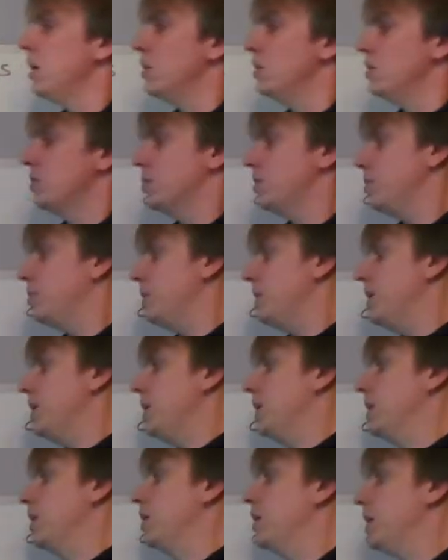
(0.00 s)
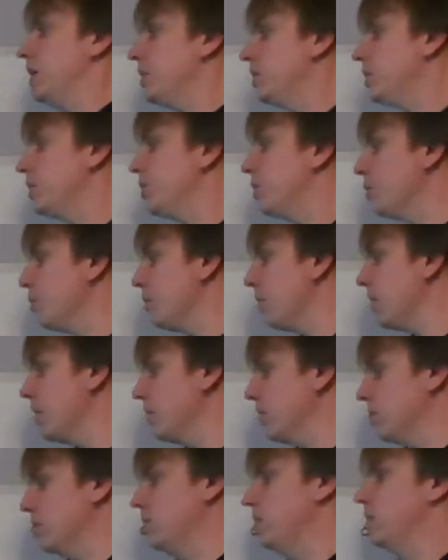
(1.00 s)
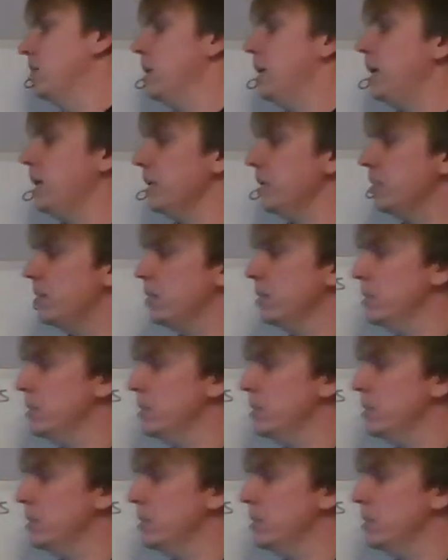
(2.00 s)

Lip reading: should be in the numerator. Anything